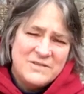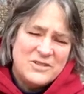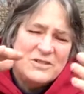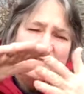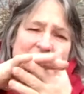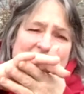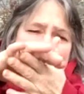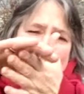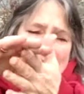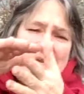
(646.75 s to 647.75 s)
the two
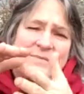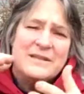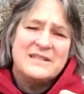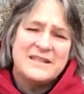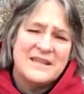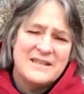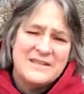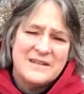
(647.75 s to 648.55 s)
me's coming together,